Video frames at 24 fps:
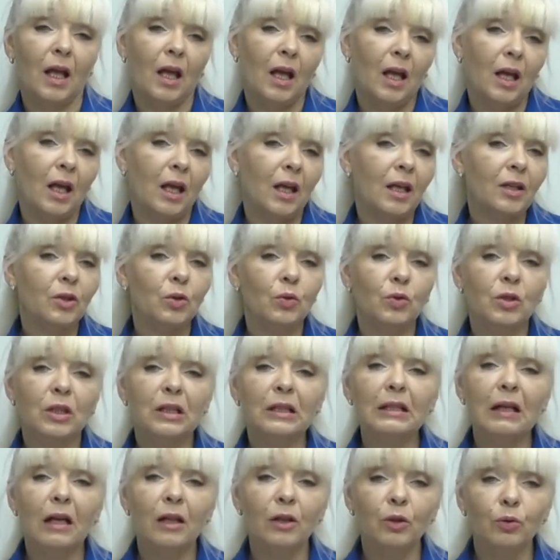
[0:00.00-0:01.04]
I will
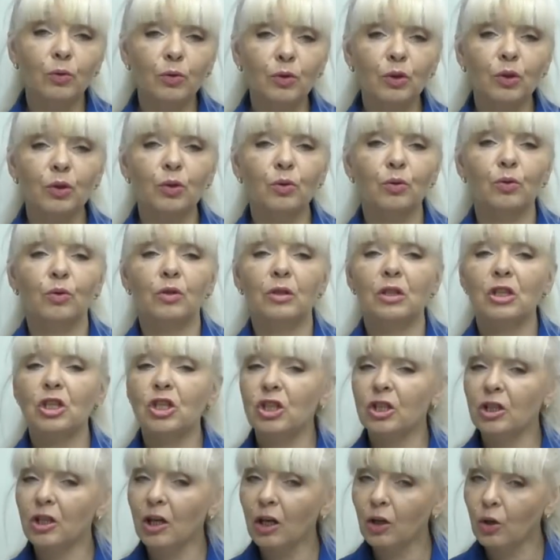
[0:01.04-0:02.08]
show you a
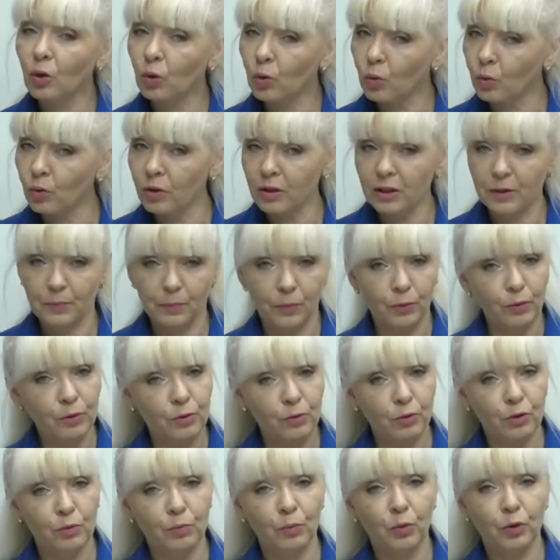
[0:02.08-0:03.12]
seamless corset
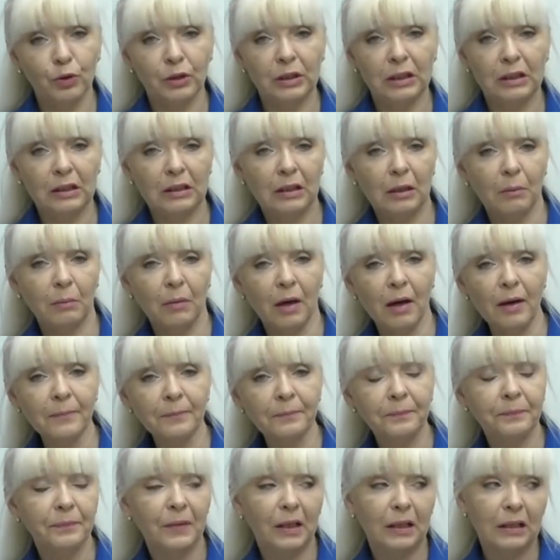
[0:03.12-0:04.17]
cover with
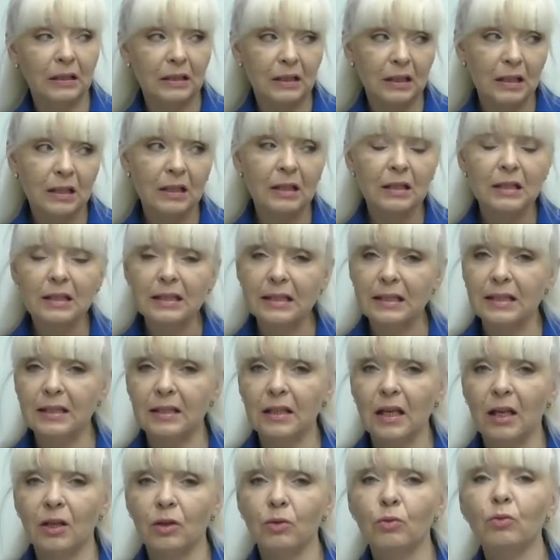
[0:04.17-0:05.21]
lacing. This
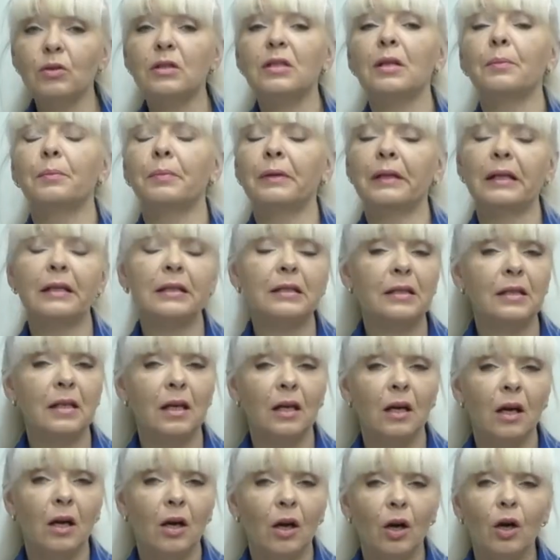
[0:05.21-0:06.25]
technique is
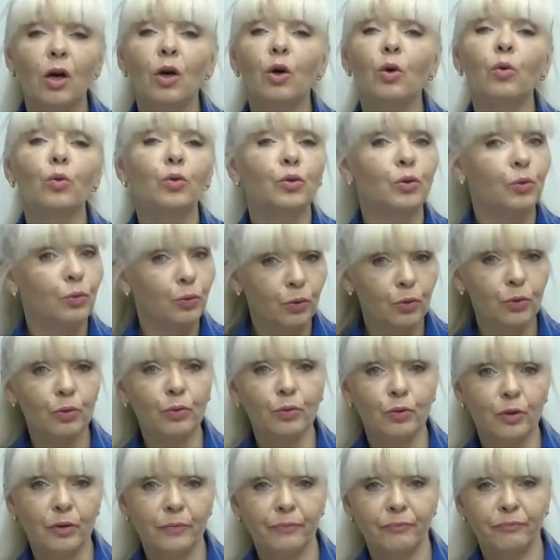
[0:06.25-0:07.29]
widely used in
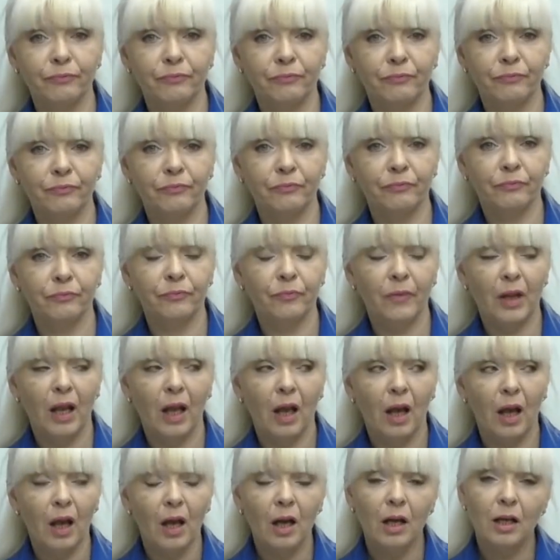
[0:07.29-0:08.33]
fashion houses
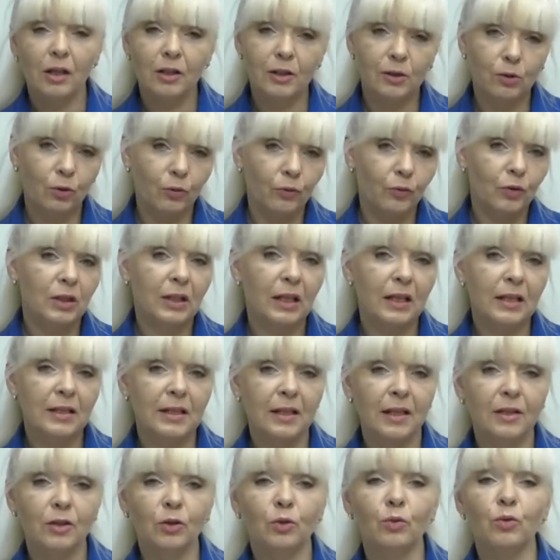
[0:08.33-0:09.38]
to create
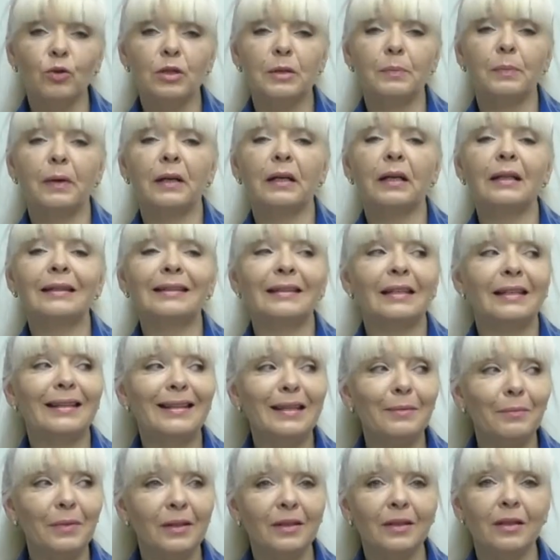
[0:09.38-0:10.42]
haute couture
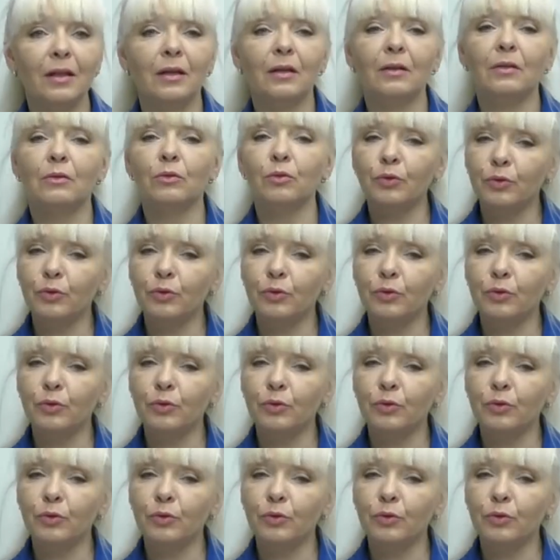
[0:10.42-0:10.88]
dresses.